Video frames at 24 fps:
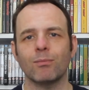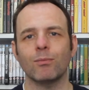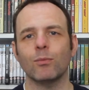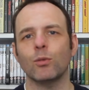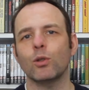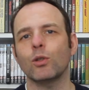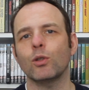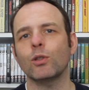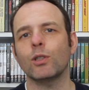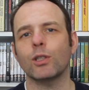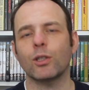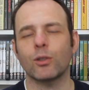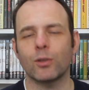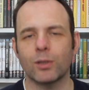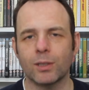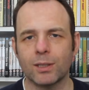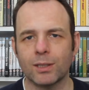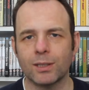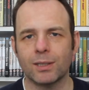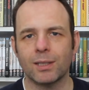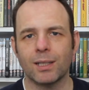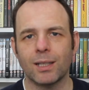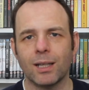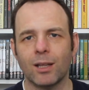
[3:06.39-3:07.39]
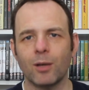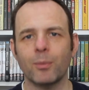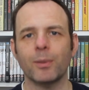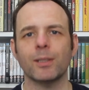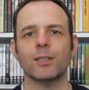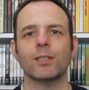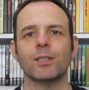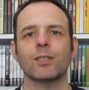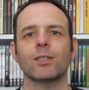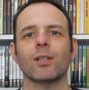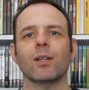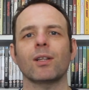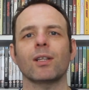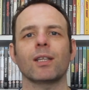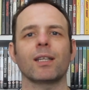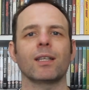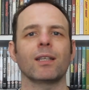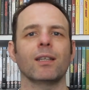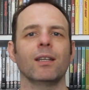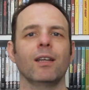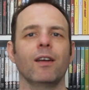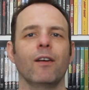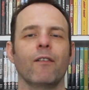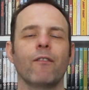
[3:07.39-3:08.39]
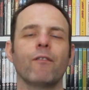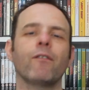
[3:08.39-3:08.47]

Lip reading: ludicrous, a little bit silly,